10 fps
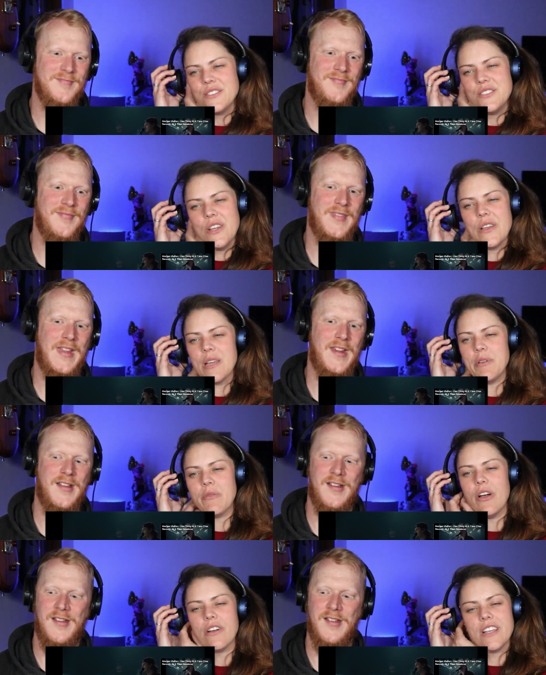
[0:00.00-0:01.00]
Speaker 1: don't get
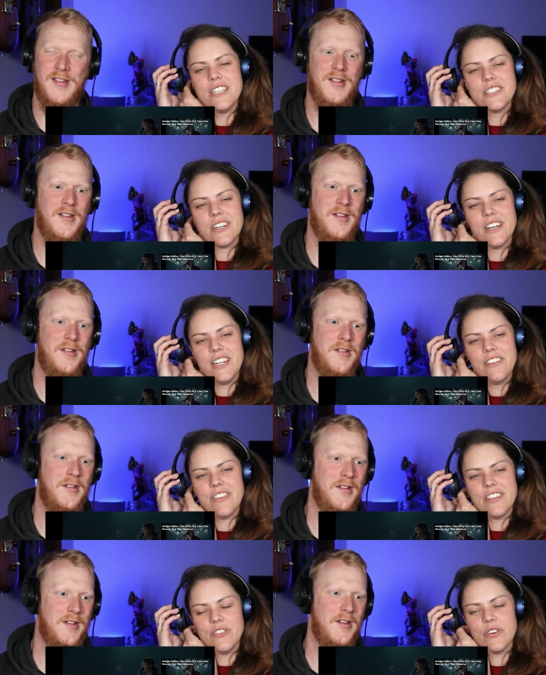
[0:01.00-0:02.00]
me wrong, he's got a
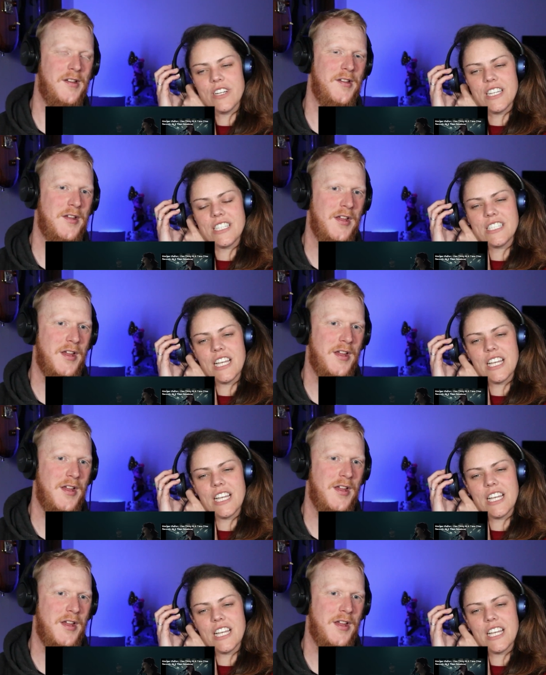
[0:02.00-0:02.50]
lovely voice